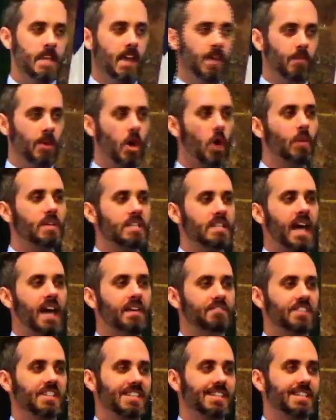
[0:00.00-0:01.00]
And we always
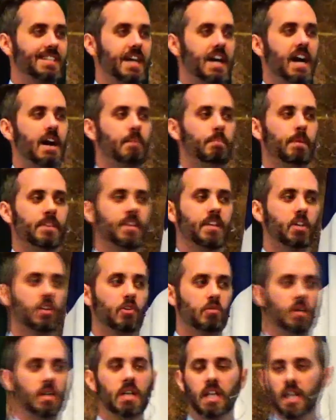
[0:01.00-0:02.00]
have to stop at the
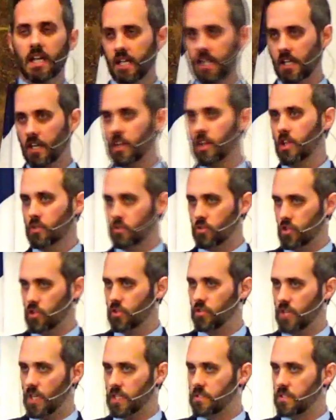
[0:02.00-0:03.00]
gorilla
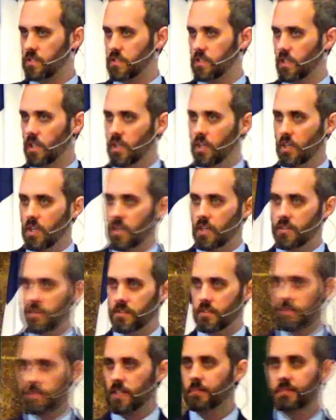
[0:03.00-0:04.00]
enclosure. That's
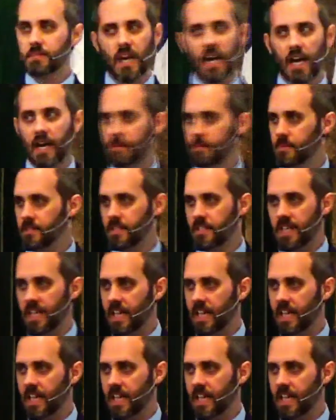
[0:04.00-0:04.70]
sometimes the